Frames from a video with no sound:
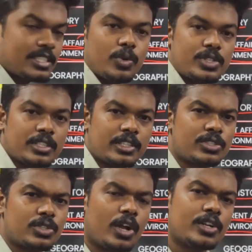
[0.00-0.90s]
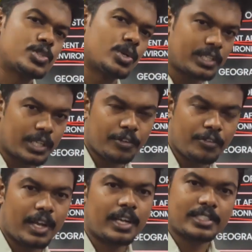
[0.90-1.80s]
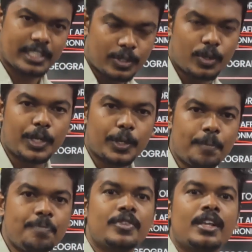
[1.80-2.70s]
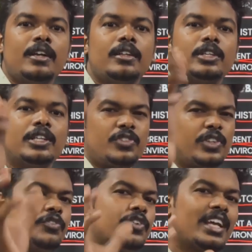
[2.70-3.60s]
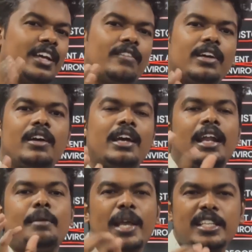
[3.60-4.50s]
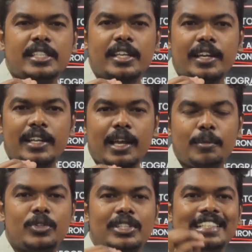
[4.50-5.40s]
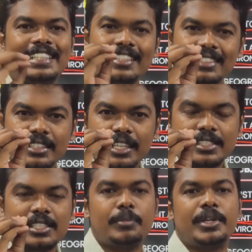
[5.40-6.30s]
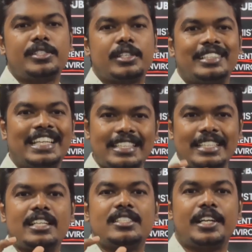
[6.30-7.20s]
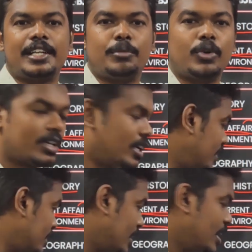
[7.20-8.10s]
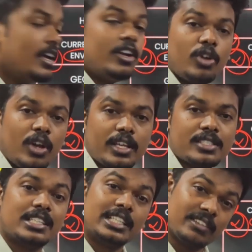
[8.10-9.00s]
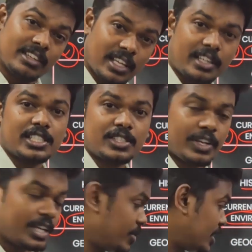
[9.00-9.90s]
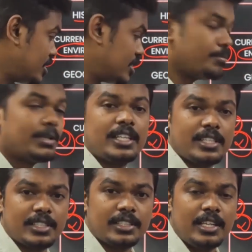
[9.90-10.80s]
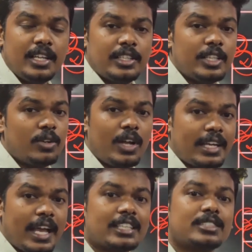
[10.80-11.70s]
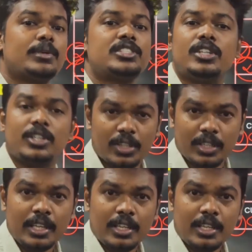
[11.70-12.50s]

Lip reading: science question is not so tough, and as I told you, if you have a basic idea about the 10th examination, 10th NCERT book level knowledge, even that is fine, you can simply guess it. They will not ask much and all.